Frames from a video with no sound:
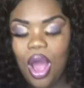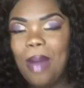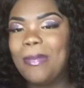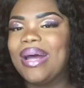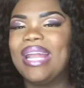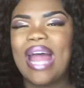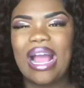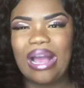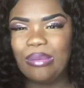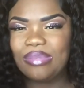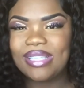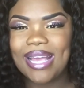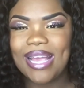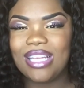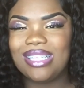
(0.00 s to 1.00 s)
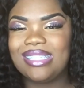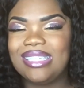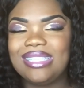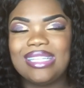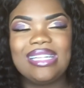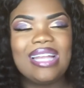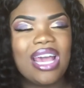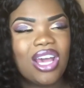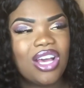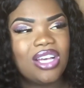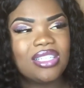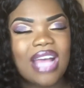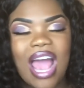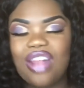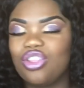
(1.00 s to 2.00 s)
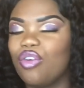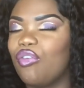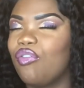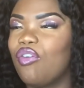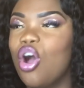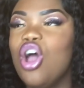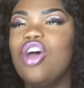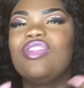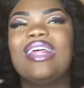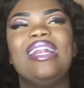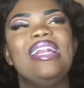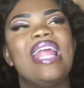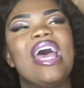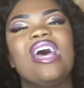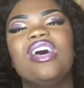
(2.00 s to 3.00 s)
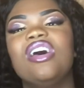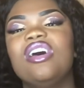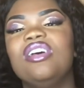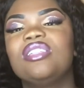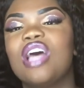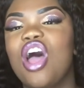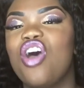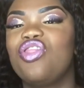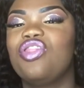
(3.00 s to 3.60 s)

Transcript: But like I'm saying, you see the letters and the letters,